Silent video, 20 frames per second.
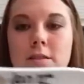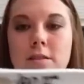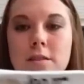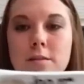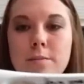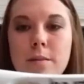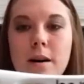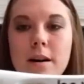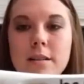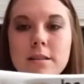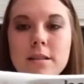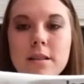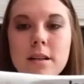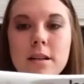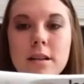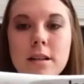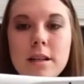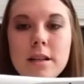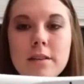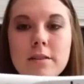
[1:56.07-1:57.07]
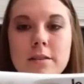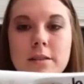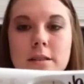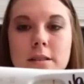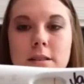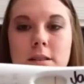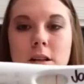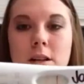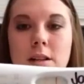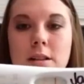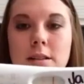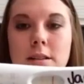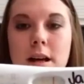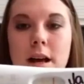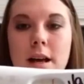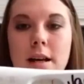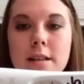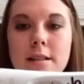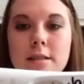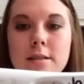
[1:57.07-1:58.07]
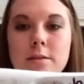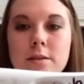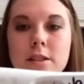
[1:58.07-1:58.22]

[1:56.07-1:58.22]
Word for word: response early result test,